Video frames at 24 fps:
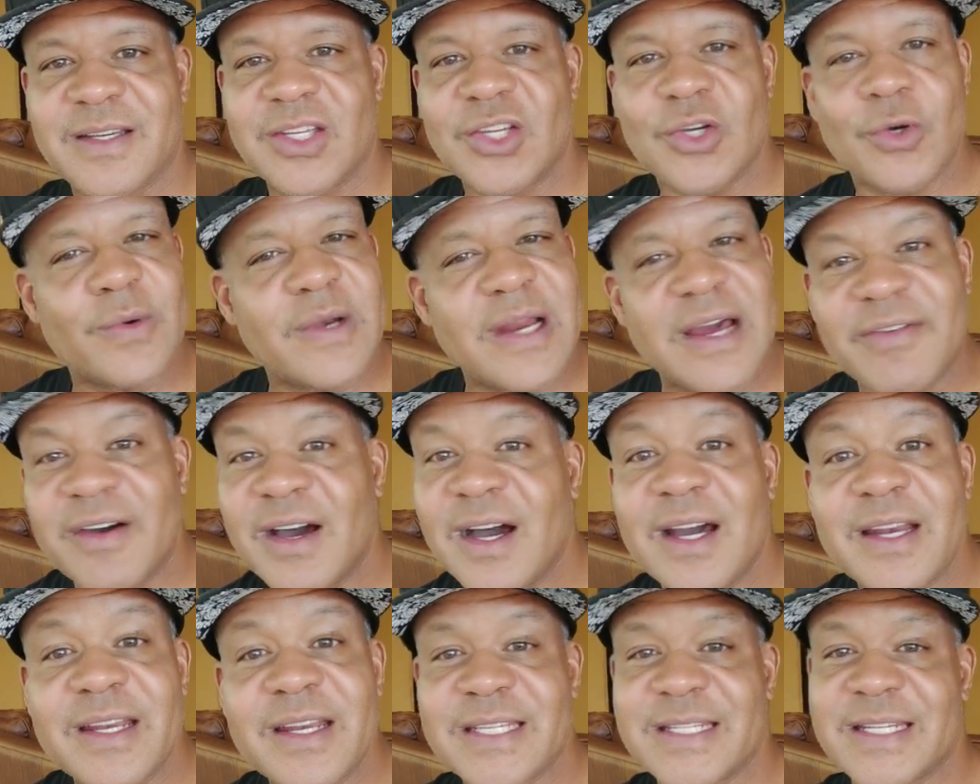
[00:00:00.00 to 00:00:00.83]
you'll never
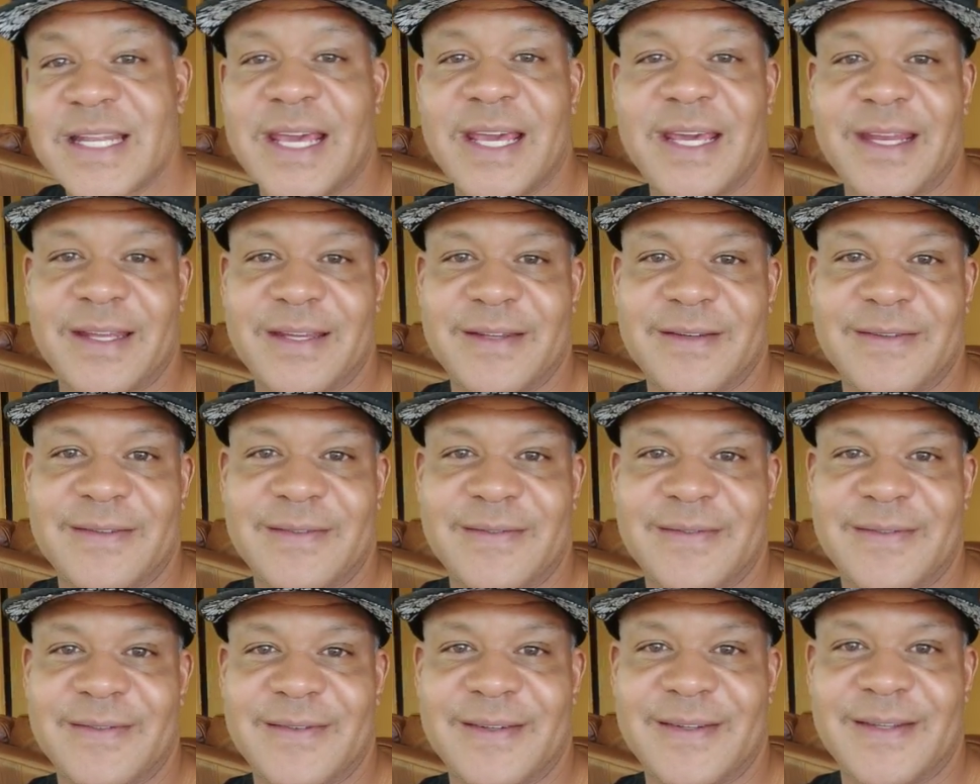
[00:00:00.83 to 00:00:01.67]
understand it.
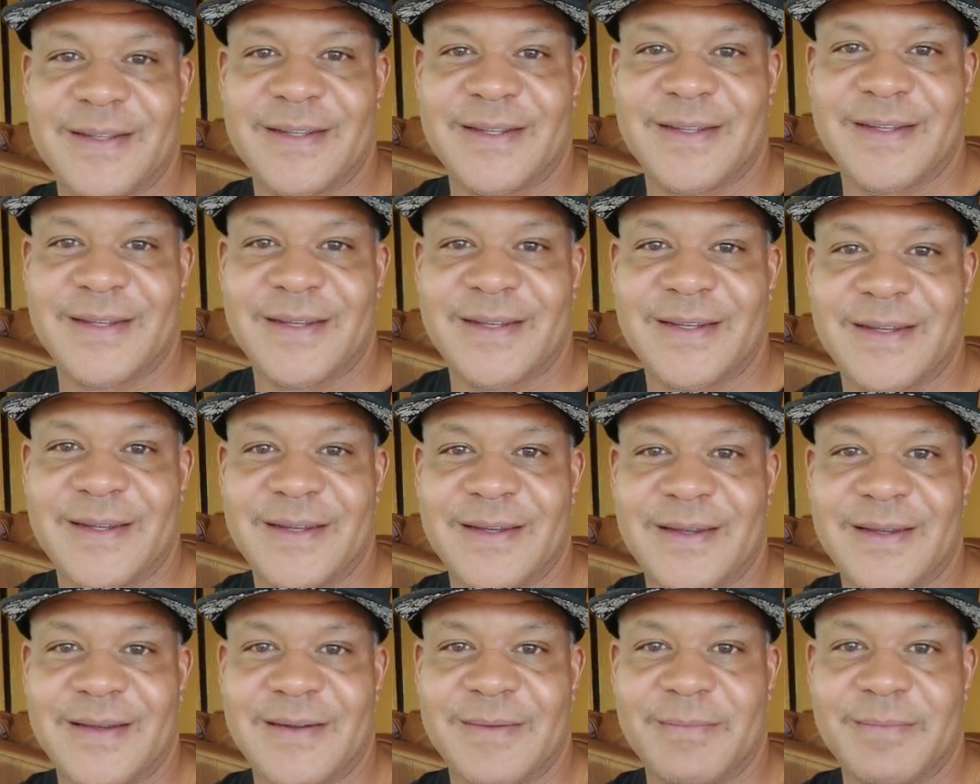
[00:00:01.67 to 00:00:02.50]

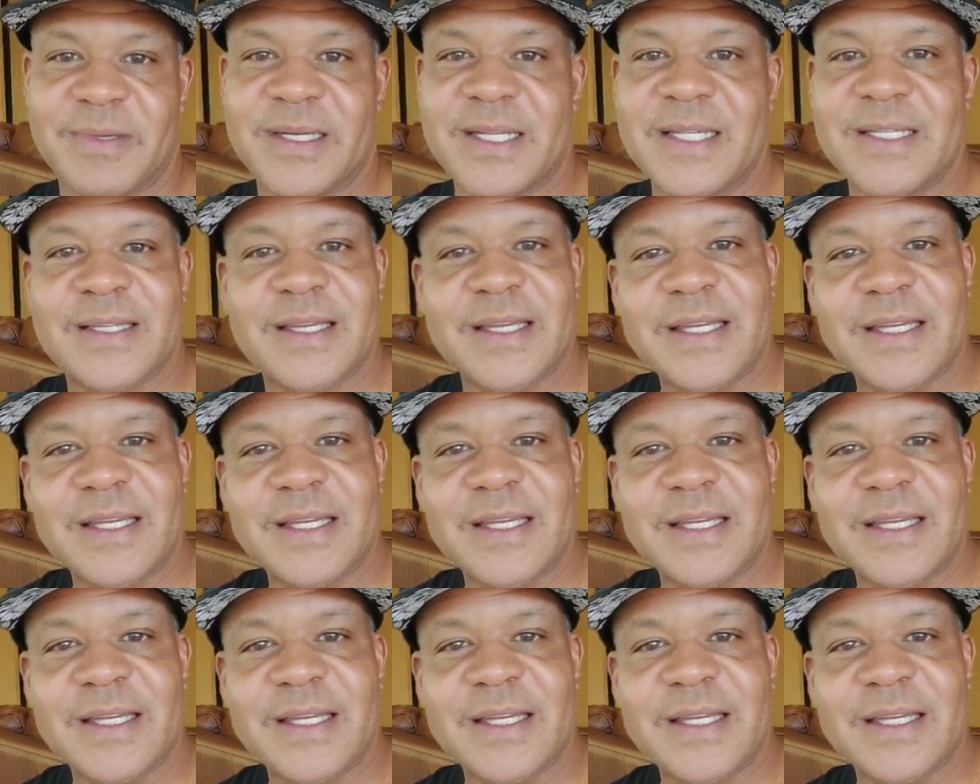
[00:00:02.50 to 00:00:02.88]
But these are